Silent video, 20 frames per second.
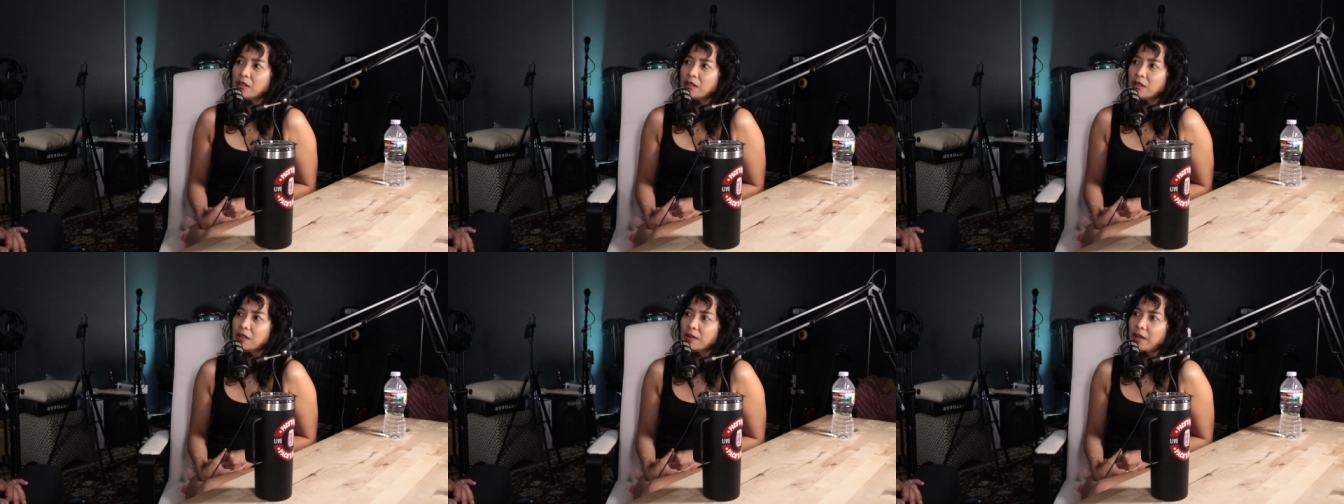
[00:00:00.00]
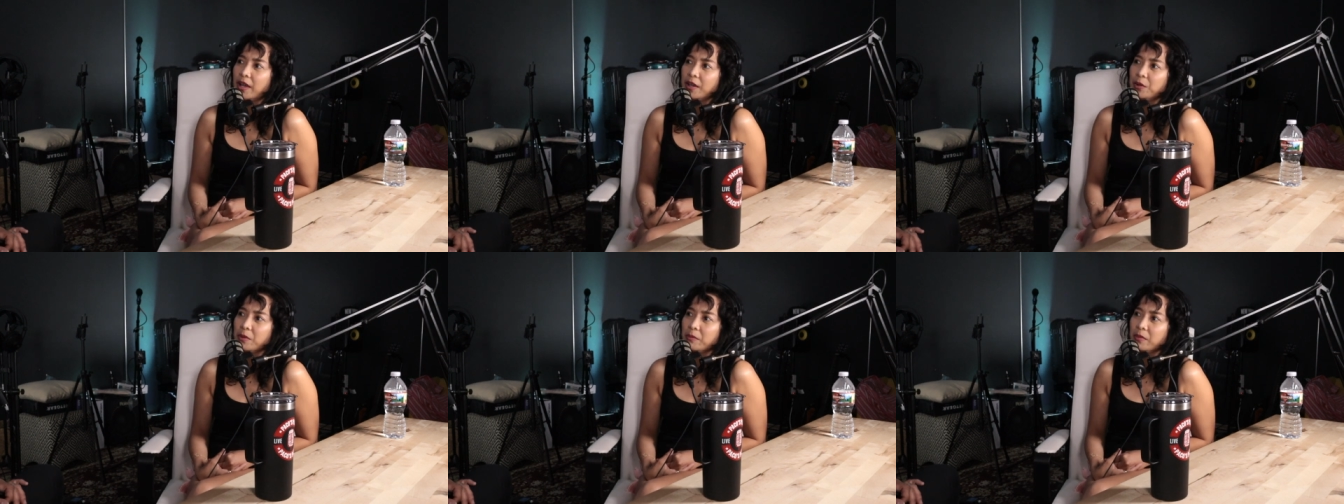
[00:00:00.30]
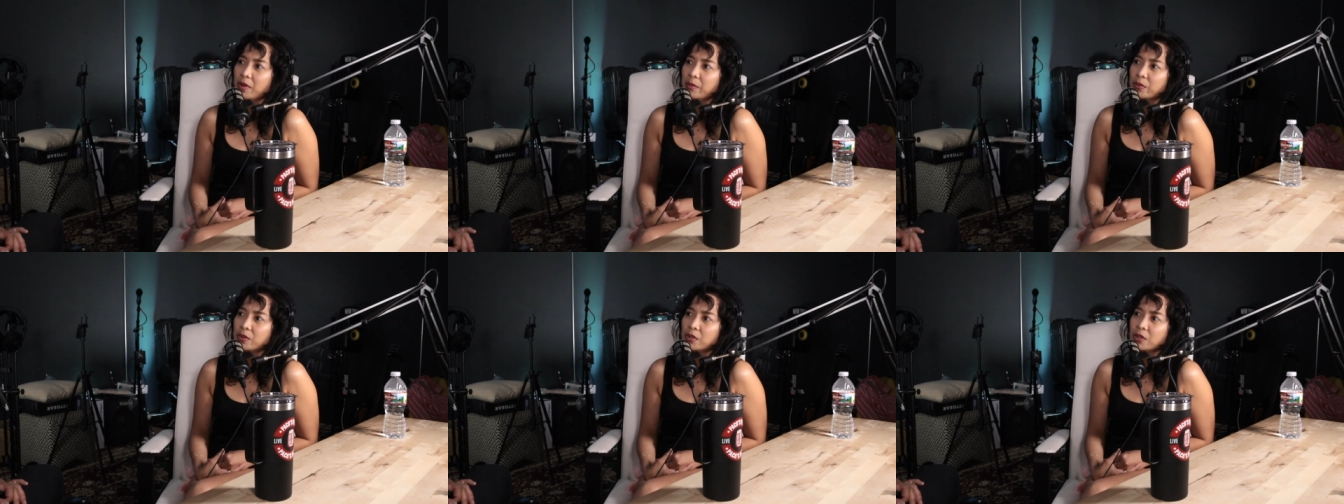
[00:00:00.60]
Uh, I
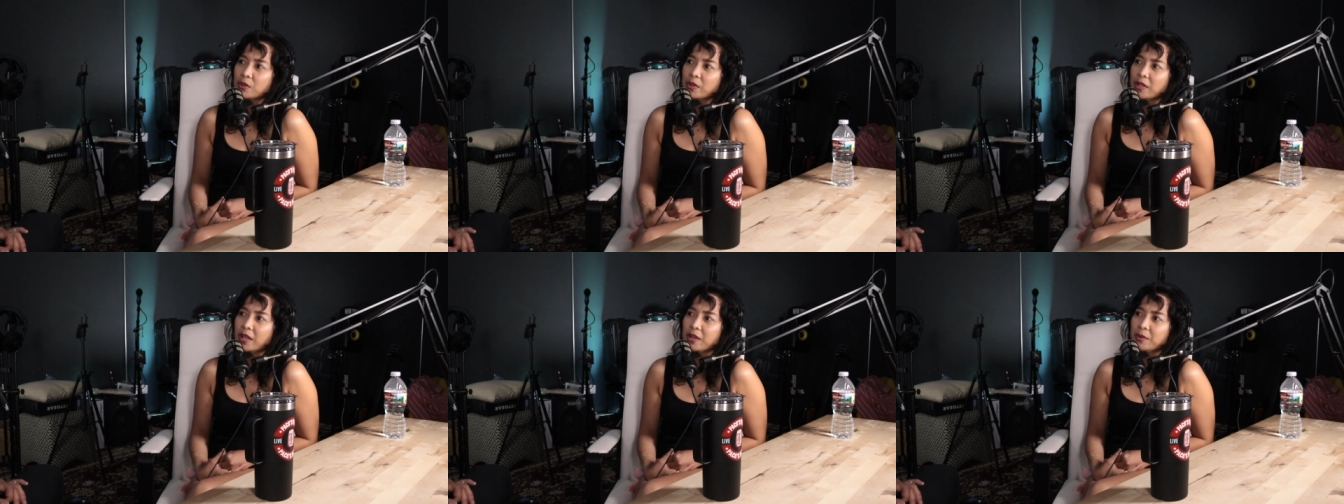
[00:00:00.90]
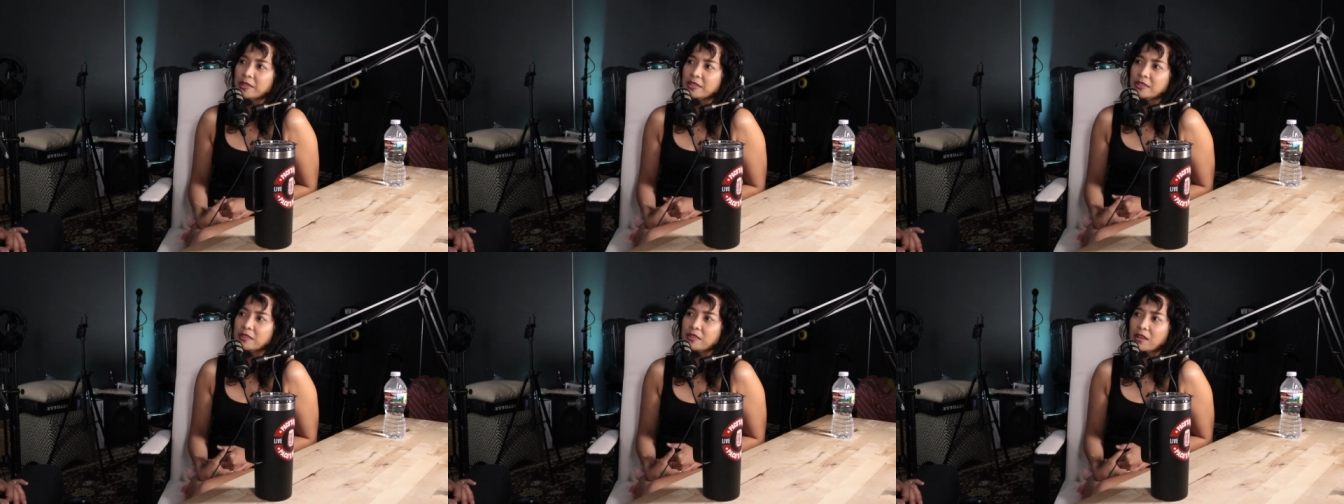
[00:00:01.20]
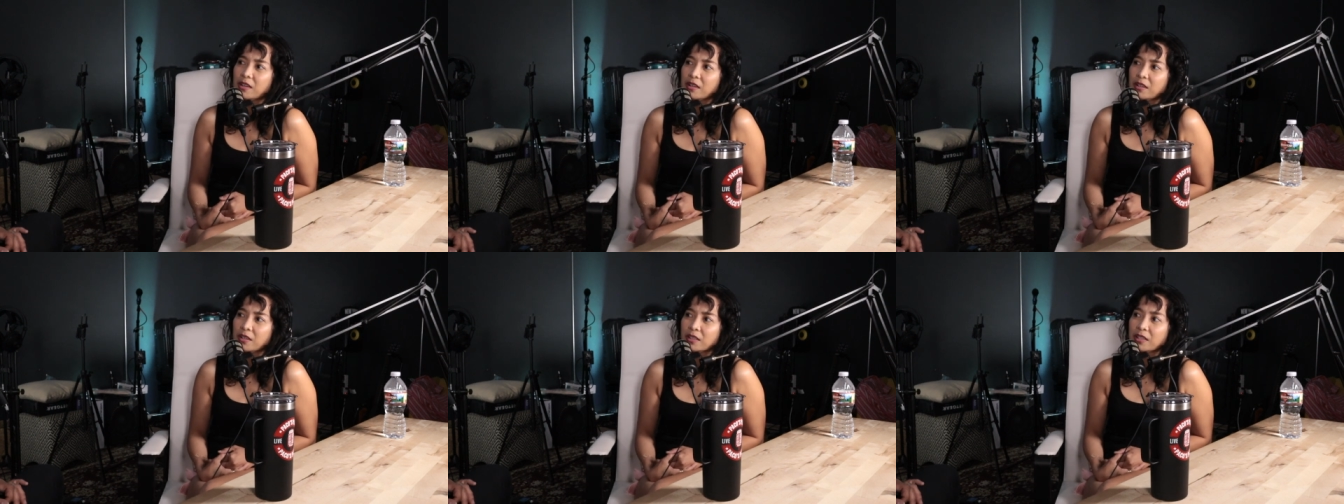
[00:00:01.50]
remember her when I was
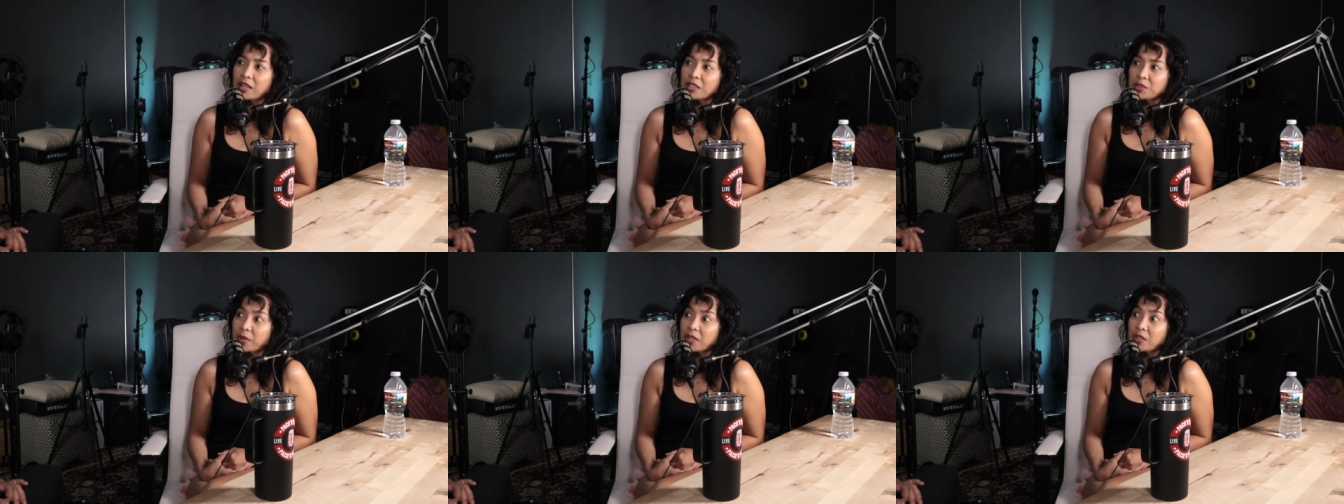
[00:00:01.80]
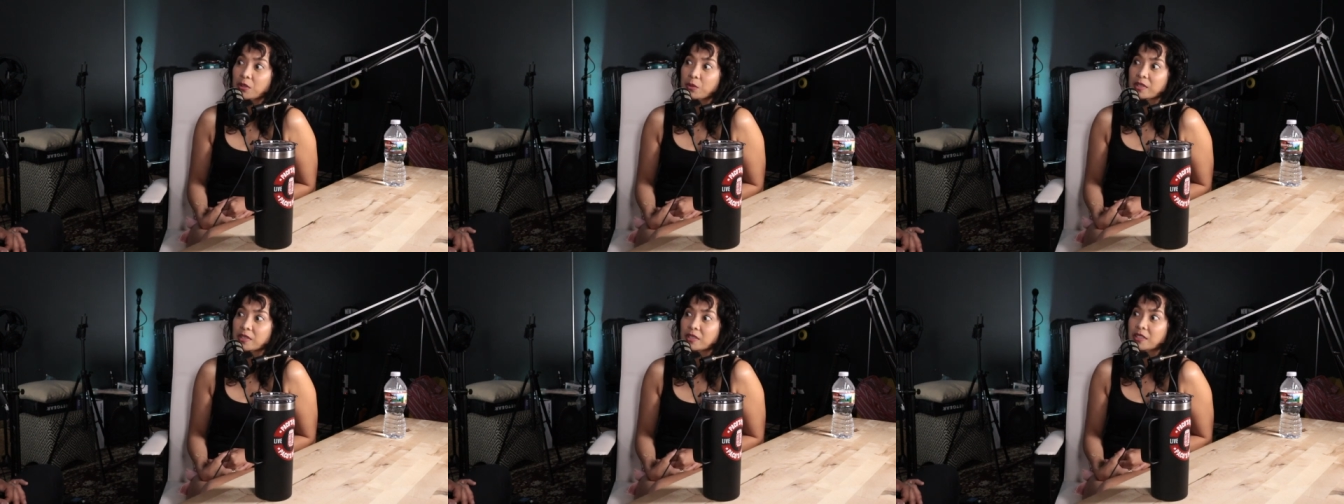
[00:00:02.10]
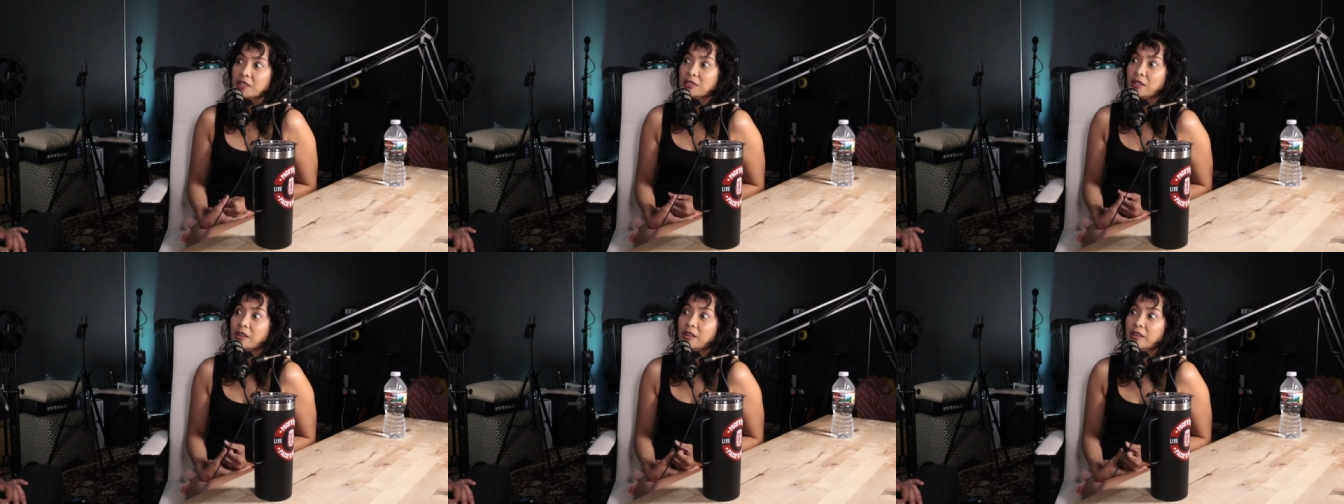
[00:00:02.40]
young. That's why there was a
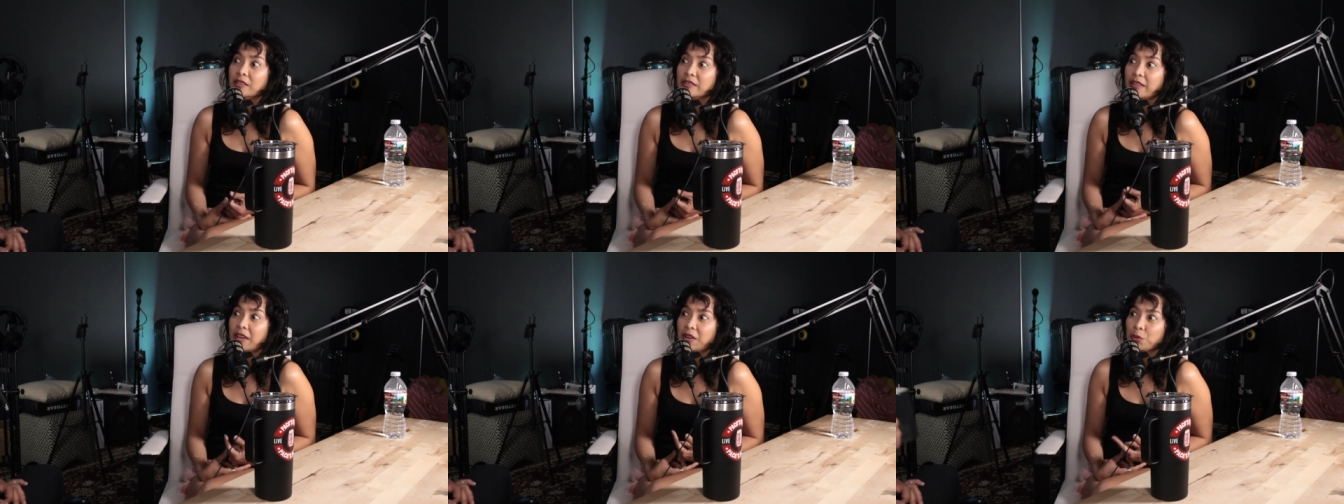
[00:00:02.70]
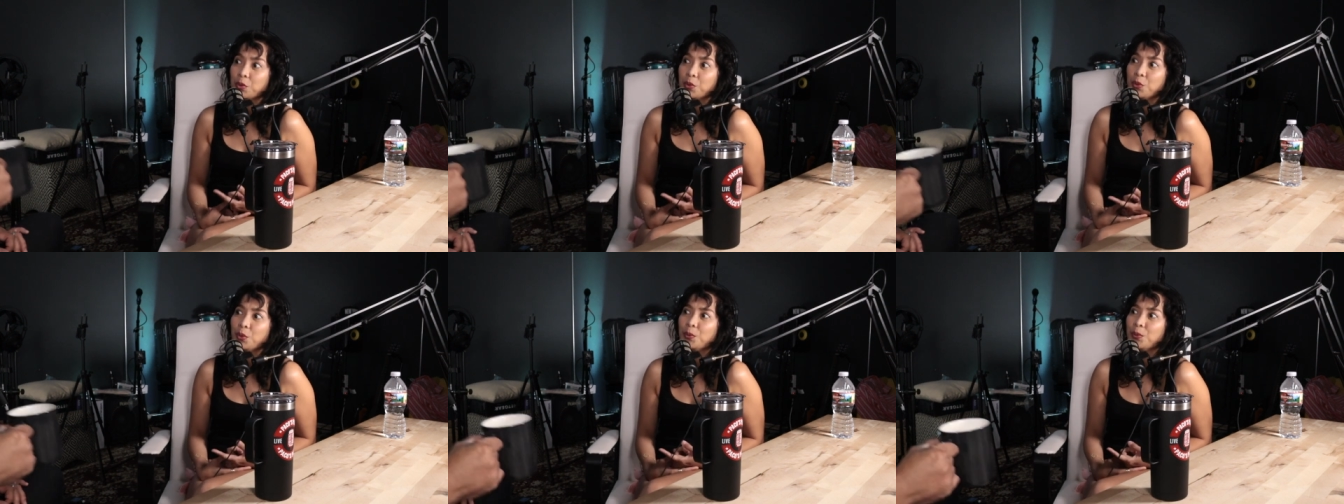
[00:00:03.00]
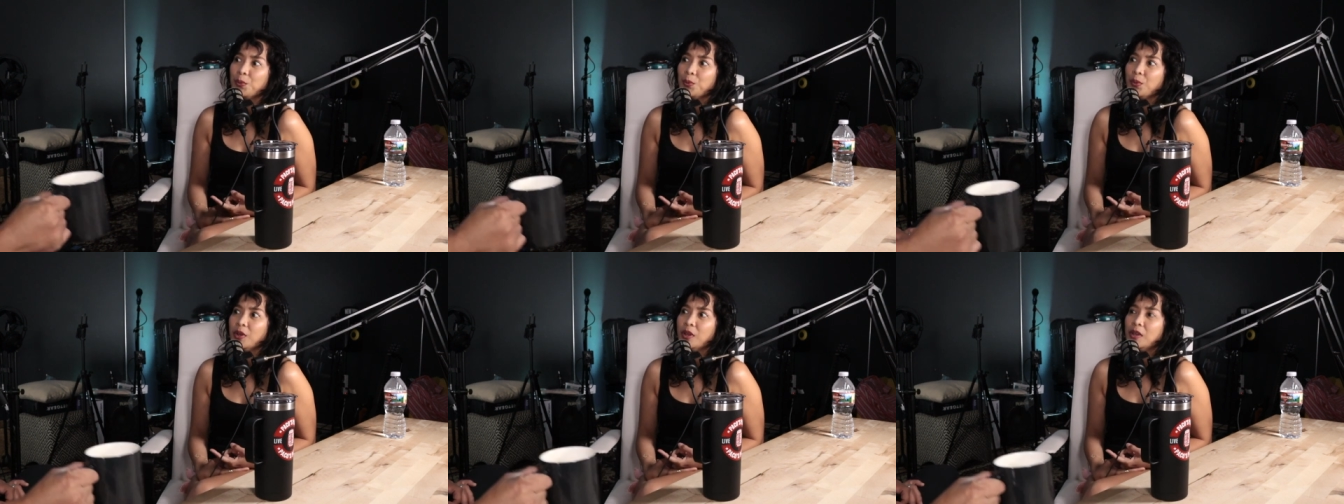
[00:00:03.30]
guitar in that
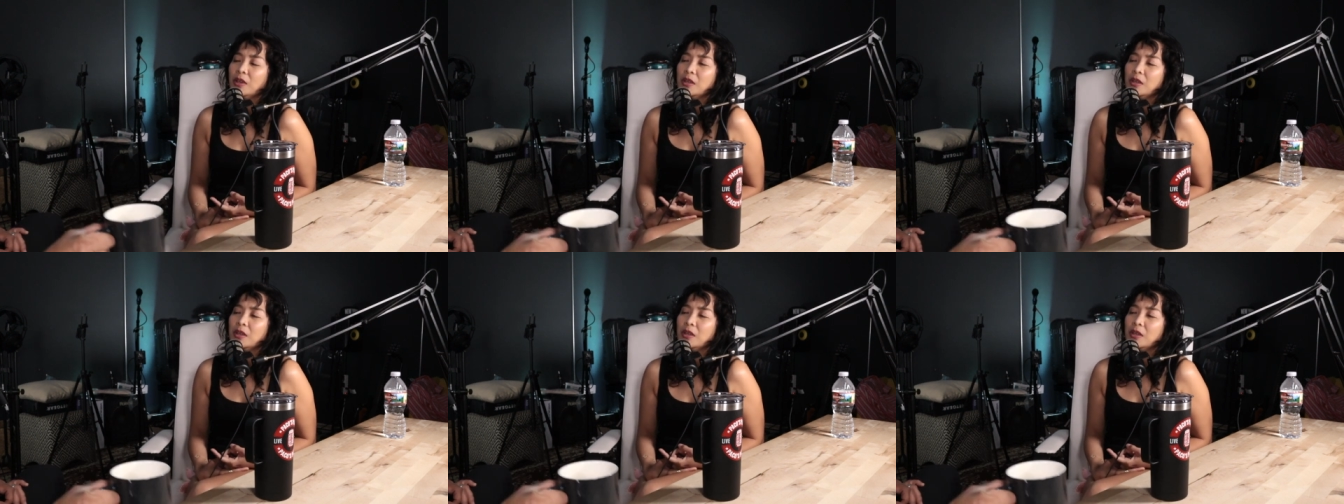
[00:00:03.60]
room.